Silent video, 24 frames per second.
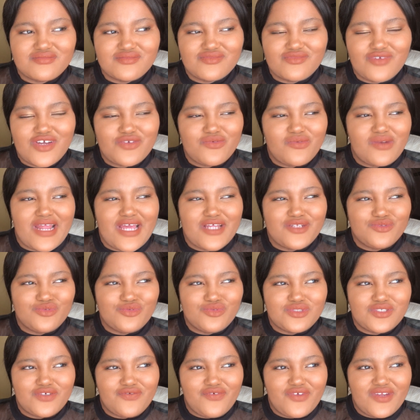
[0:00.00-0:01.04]
what will I do
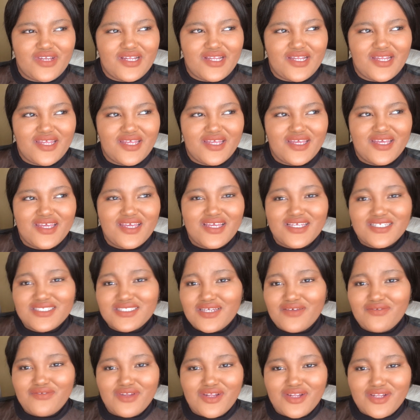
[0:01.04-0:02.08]
differently?
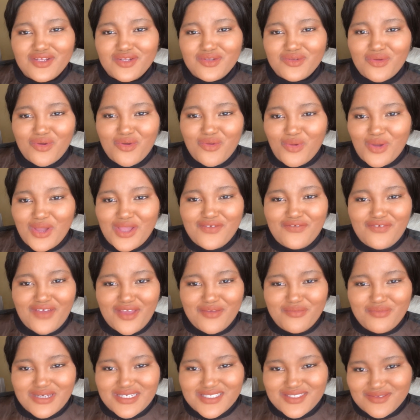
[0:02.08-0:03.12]
Definitely no Wi-Fi
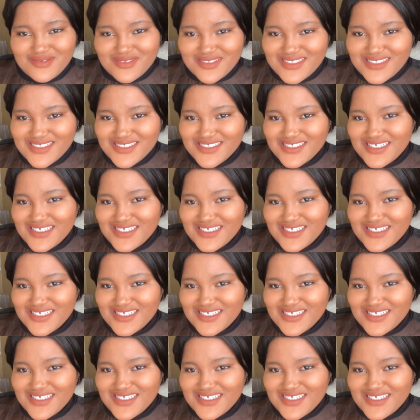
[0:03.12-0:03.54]
password.